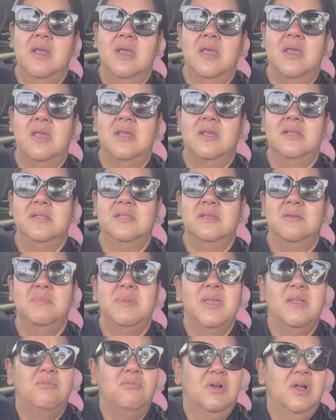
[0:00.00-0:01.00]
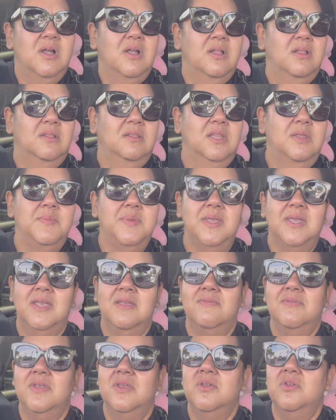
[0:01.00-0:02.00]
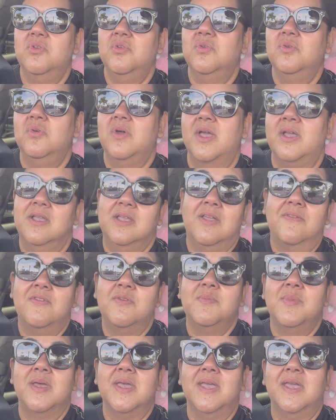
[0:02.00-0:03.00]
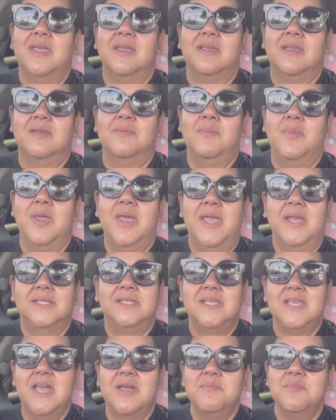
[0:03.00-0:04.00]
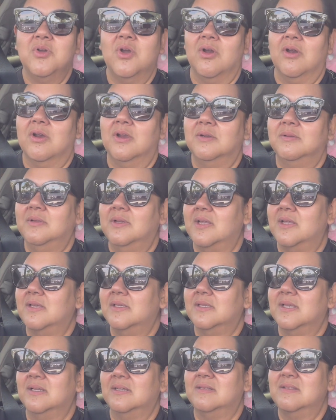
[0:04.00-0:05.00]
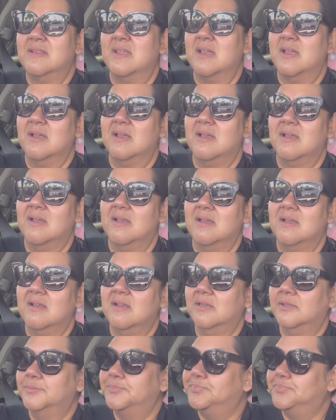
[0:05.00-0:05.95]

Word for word: and i'm like well let me give you i could give you my my atm card and he's like nah